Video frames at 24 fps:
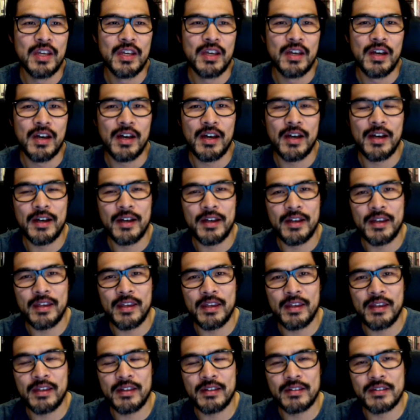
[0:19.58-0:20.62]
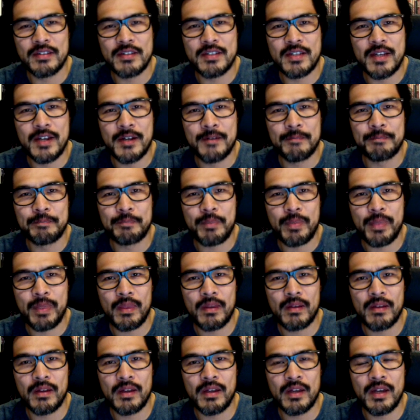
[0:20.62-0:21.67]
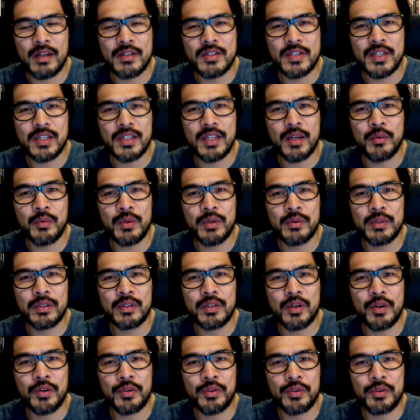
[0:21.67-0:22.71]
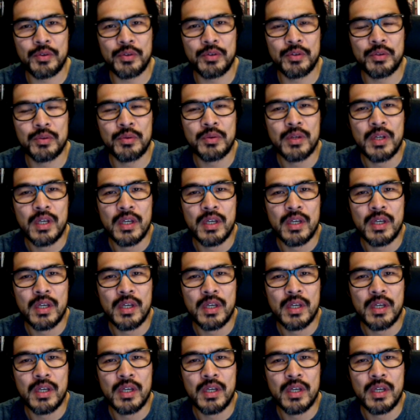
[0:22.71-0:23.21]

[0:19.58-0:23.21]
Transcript: and I said that we would go through